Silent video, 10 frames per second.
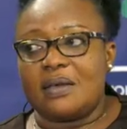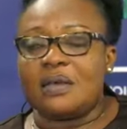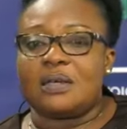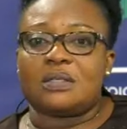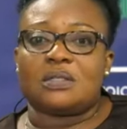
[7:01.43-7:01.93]

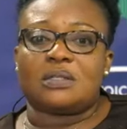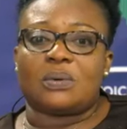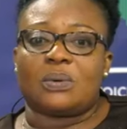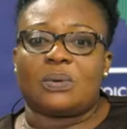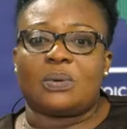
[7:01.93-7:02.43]

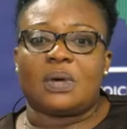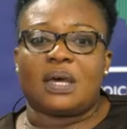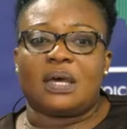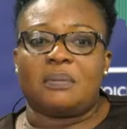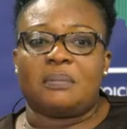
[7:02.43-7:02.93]
So,
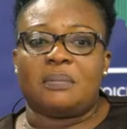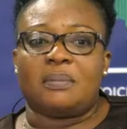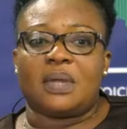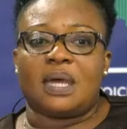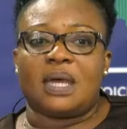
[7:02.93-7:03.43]

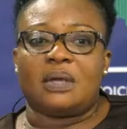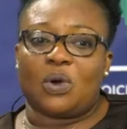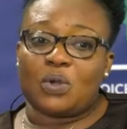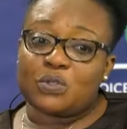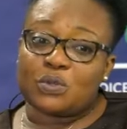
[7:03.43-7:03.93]
and
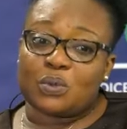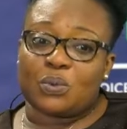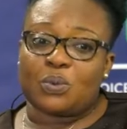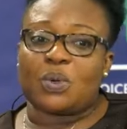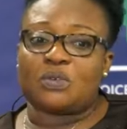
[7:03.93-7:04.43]
also
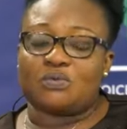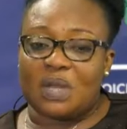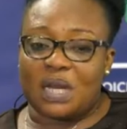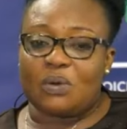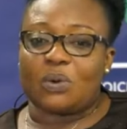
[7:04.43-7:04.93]
what
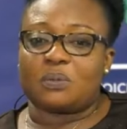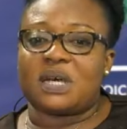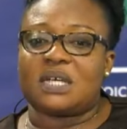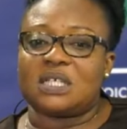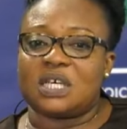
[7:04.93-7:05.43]
really caught my
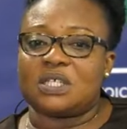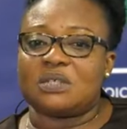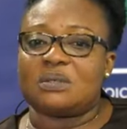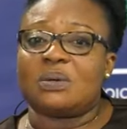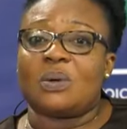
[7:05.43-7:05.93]

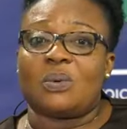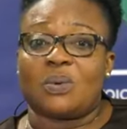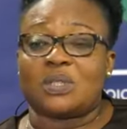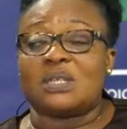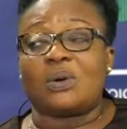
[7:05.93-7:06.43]
attention
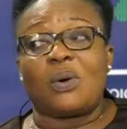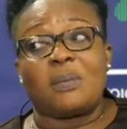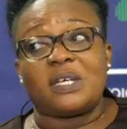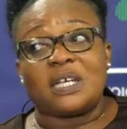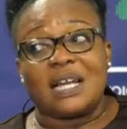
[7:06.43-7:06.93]
was the
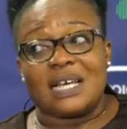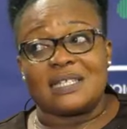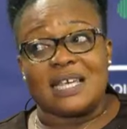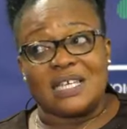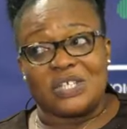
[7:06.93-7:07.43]

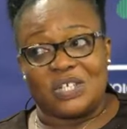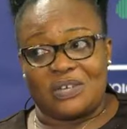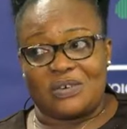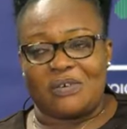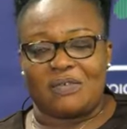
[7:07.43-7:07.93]
commercialization
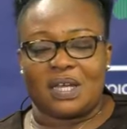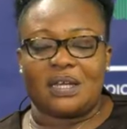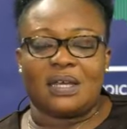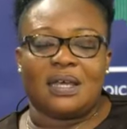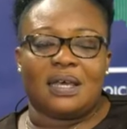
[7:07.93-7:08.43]
of it.
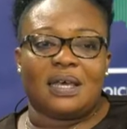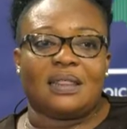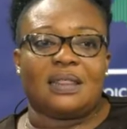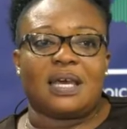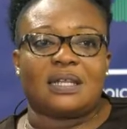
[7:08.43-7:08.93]

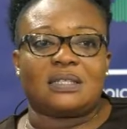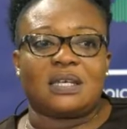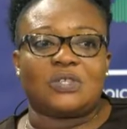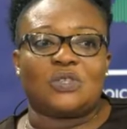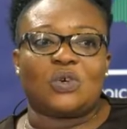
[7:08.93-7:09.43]
That
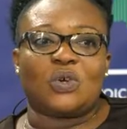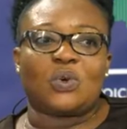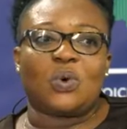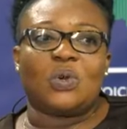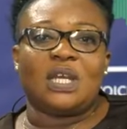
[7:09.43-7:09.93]
it's not
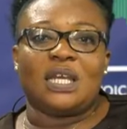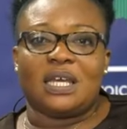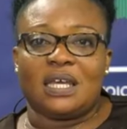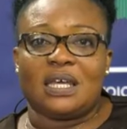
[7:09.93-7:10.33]
only